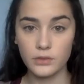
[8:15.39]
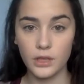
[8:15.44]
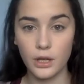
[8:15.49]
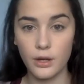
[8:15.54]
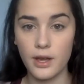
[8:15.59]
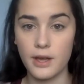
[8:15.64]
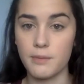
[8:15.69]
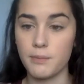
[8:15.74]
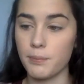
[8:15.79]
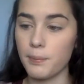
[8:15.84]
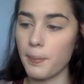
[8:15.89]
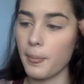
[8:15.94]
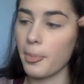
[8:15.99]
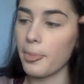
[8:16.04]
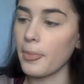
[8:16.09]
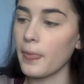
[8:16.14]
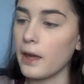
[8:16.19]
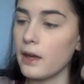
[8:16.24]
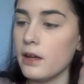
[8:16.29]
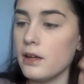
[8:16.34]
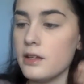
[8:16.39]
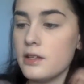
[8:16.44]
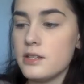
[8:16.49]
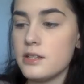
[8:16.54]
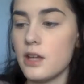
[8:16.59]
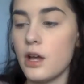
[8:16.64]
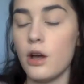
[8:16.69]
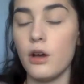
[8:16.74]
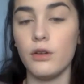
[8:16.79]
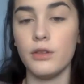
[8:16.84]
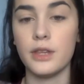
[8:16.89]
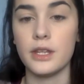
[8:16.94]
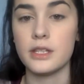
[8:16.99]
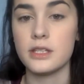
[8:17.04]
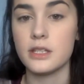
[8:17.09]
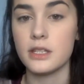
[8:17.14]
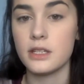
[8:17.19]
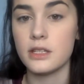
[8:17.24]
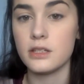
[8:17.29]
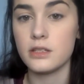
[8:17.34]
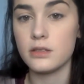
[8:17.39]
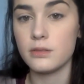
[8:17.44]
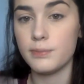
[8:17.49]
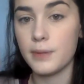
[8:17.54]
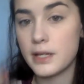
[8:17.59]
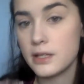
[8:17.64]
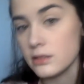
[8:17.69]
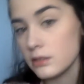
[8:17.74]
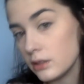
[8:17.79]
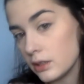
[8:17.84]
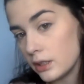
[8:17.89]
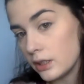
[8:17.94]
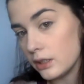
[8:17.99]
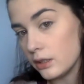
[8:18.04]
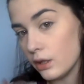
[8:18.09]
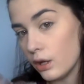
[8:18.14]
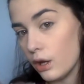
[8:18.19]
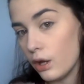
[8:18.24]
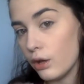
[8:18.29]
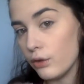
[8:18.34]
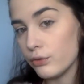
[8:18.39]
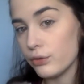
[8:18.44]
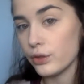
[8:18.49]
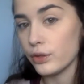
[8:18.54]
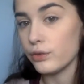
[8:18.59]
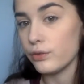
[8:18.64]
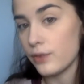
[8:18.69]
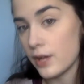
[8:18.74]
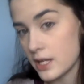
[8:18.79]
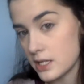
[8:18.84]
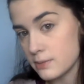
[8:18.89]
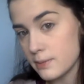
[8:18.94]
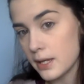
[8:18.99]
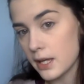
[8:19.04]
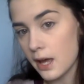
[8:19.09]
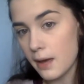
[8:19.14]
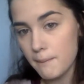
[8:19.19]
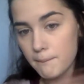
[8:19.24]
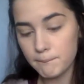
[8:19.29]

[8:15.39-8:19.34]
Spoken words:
Alright, so this is basically all for face makeup.